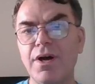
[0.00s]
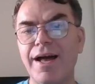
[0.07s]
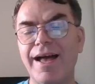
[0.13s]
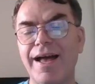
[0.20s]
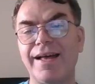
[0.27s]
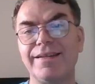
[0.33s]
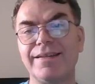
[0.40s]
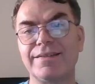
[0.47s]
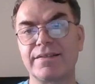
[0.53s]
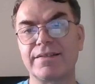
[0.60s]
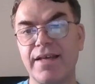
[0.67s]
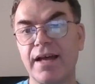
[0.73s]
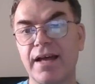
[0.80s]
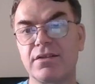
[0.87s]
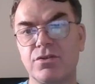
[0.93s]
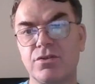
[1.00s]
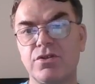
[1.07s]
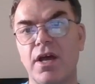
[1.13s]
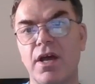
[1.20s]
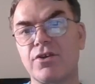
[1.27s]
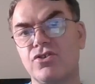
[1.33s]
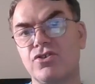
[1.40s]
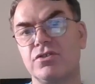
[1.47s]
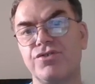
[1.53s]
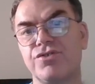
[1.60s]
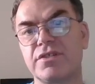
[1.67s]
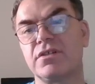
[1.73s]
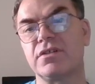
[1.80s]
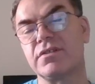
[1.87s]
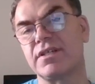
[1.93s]
and get to the actual
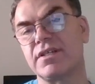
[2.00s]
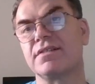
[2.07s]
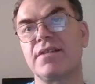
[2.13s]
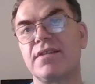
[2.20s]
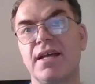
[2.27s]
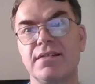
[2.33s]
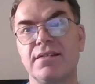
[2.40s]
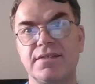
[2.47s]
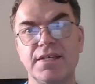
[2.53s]
results and